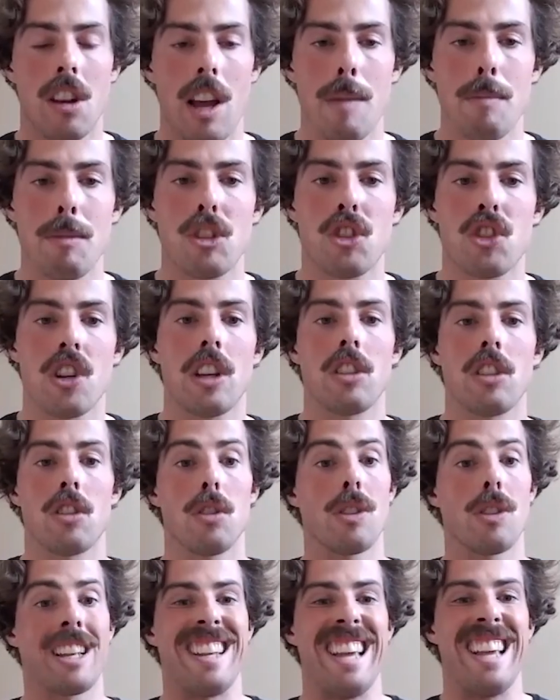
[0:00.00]
at climate change,
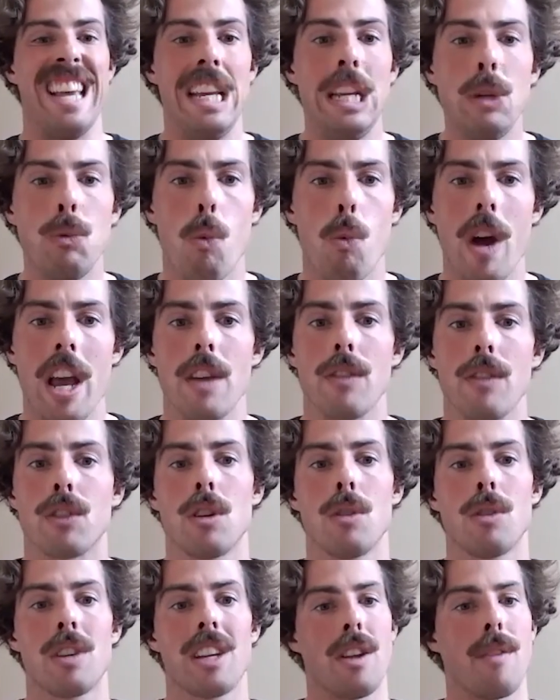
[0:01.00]
look at heat
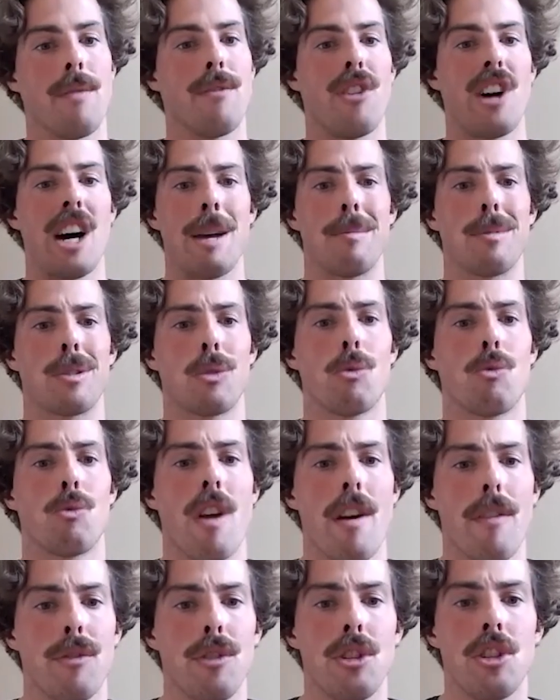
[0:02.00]
waves, look at environmental
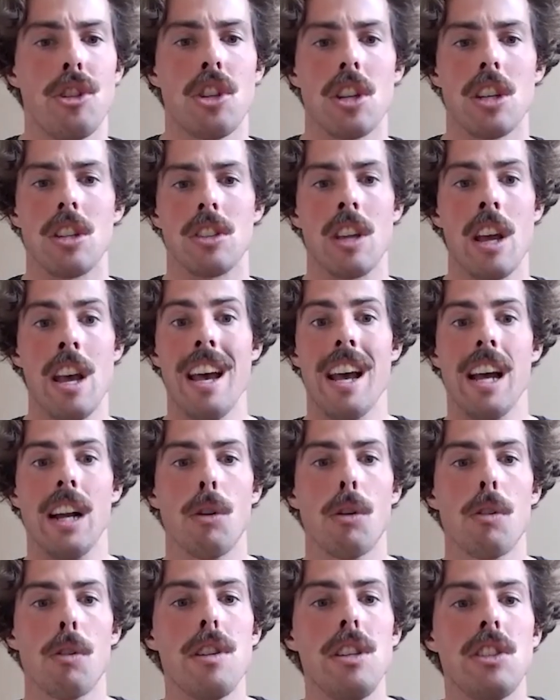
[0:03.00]
refugees,
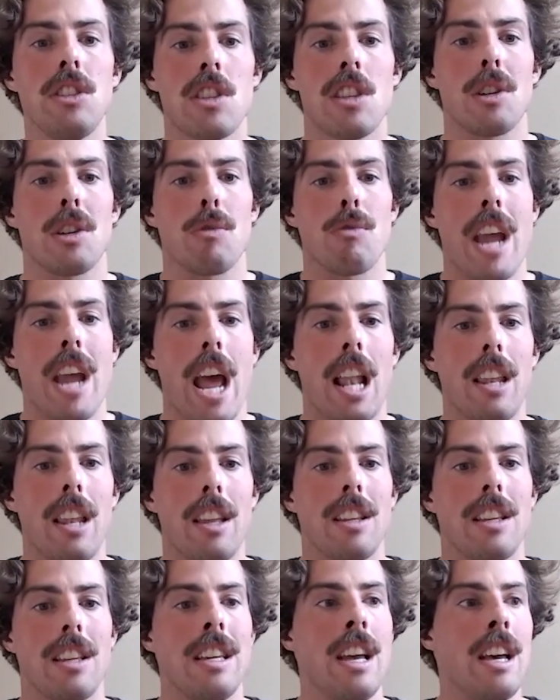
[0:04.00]
and all these things.
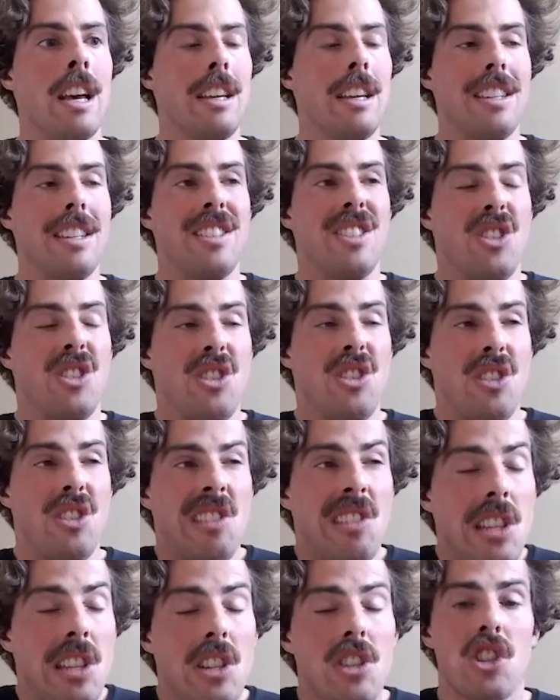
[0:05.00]
Reality is
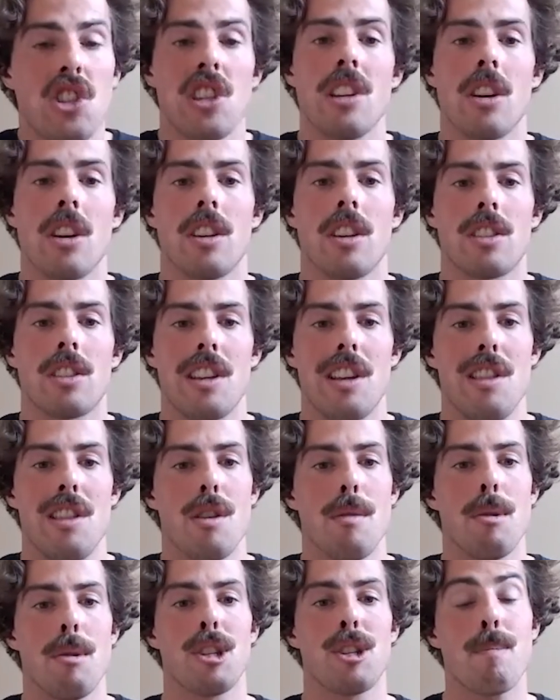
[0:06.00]
teaching us in
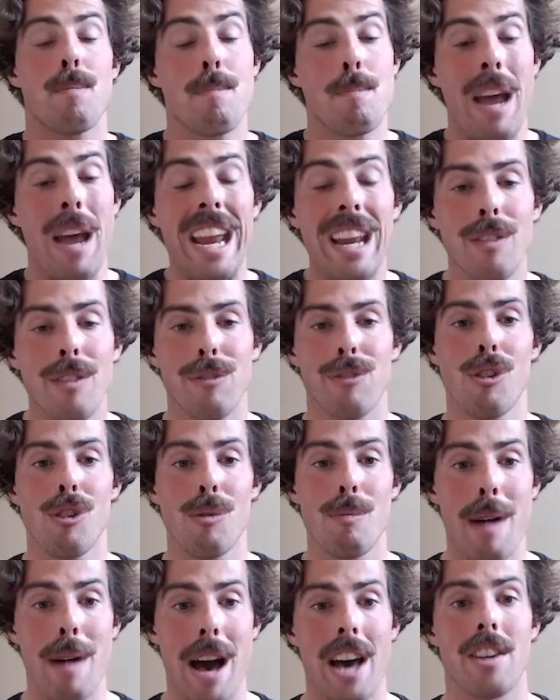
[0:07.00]
the most
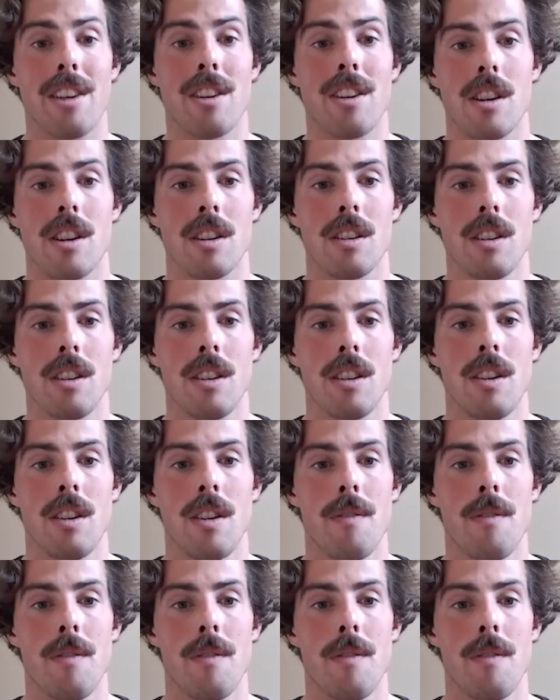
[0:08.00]
painful manner